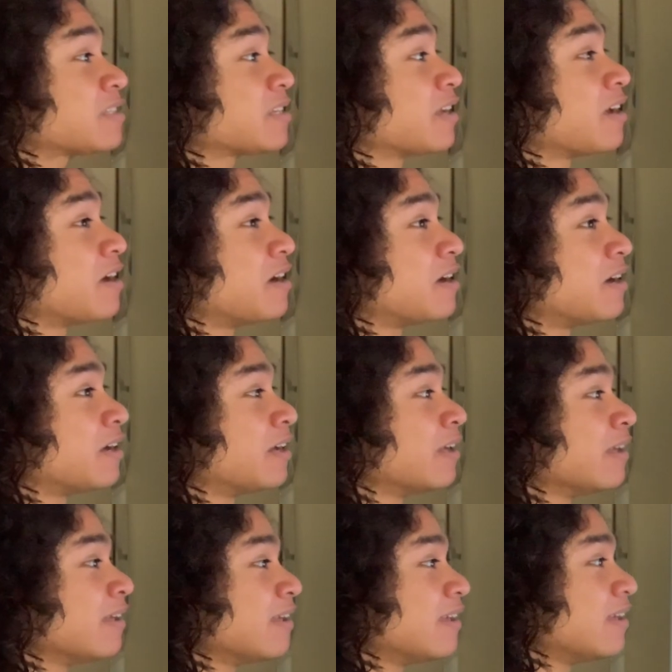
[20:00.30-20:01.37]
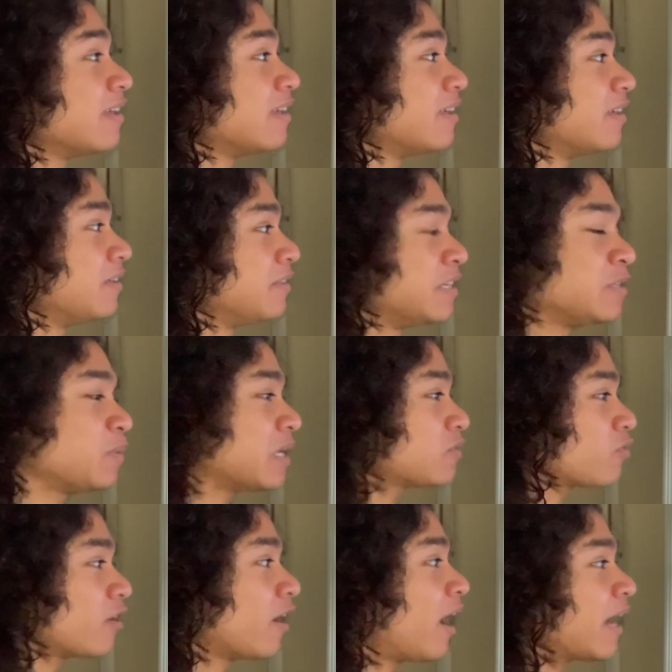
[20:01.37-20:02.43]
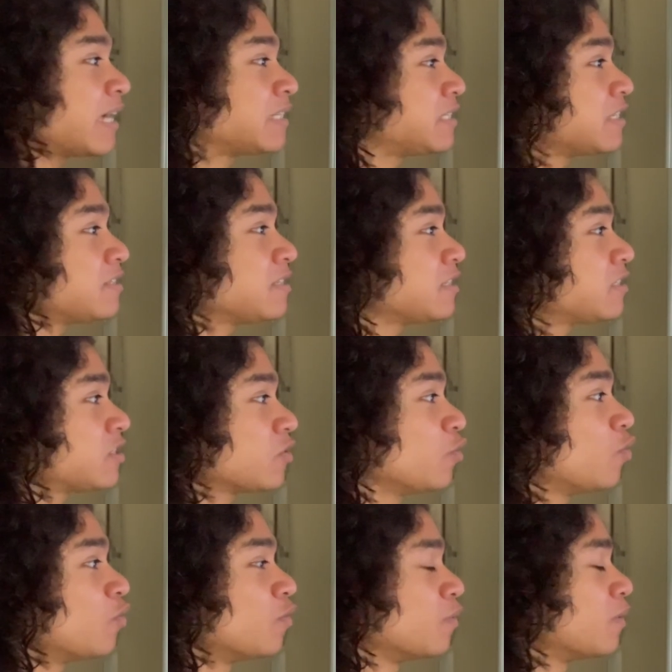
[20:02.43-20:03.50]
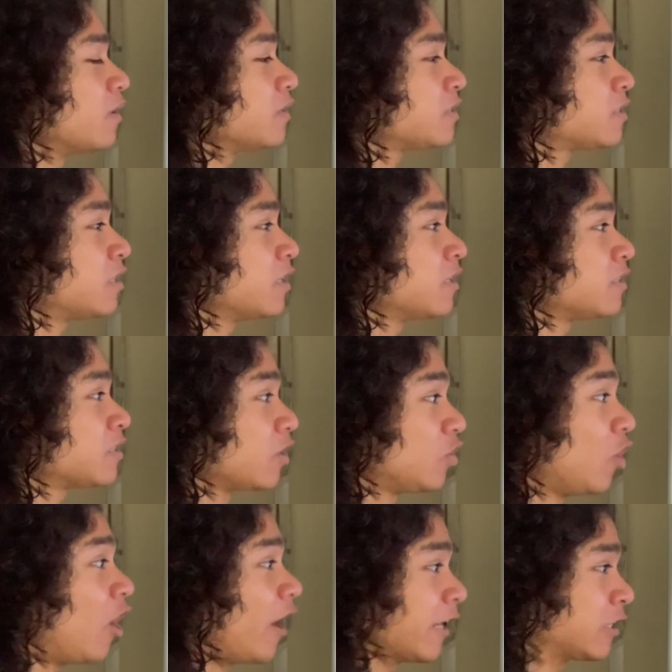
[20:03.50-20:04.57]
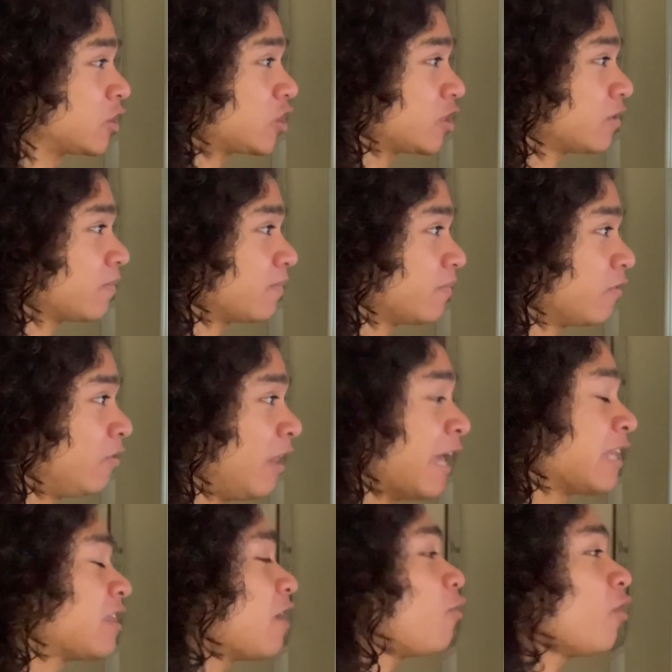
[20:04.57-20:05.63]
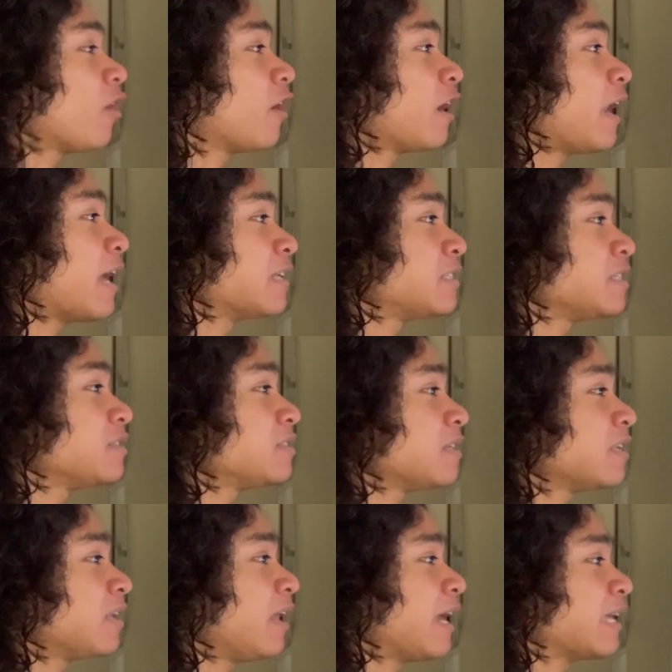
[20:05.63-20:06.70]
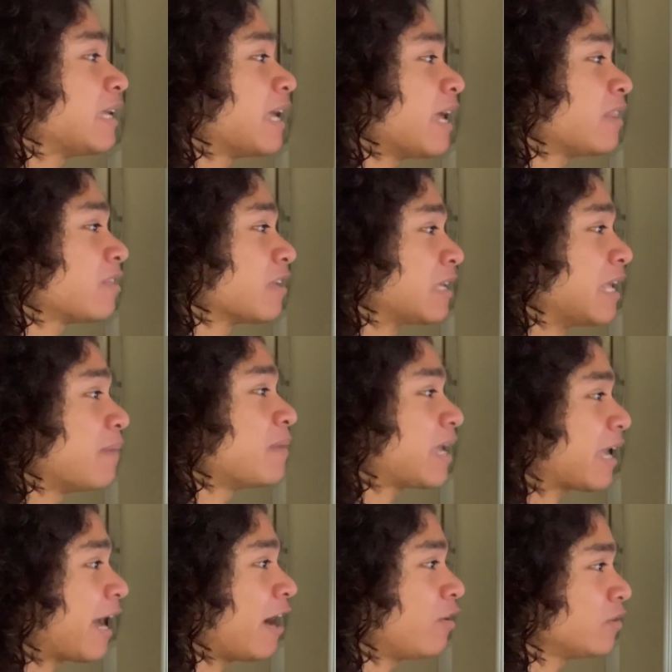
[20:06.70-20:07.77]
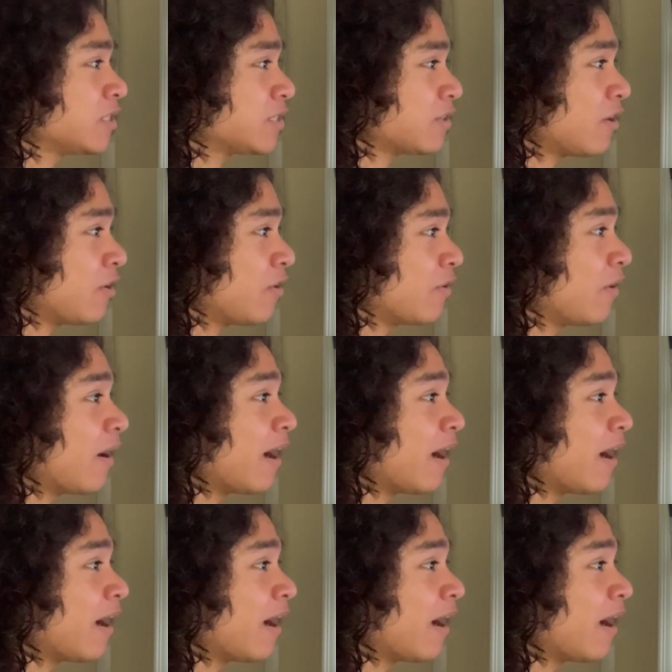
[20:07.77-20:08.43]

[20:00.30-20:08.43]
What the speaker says: to. These bays were not as easy to launch. Like they weren't as easy to like get the gimmick out. So